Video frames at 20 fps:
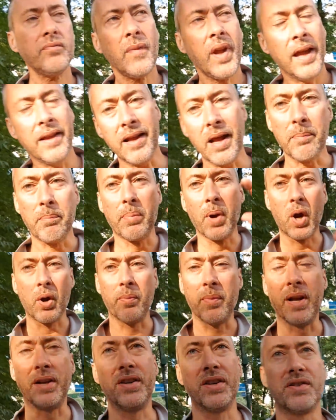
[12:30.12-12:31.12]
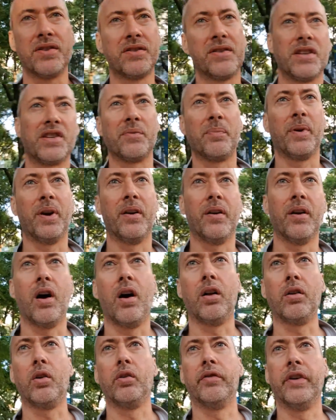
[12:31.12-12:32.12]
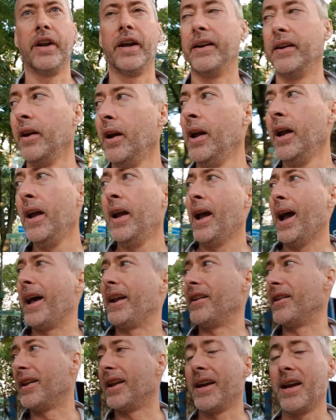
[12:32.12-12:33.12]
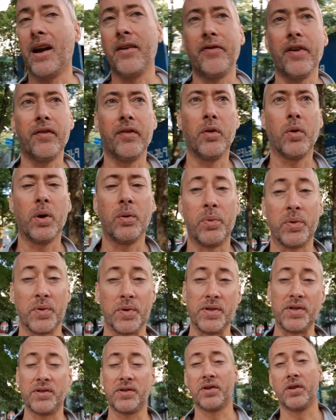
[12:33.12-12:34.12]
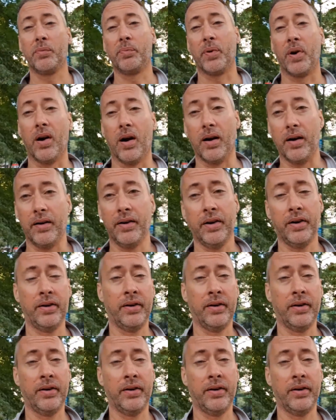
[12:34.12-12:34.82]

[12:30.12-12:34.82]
And then boom, it just disappeared all overnight. Had to lay off everyone, which was super hard.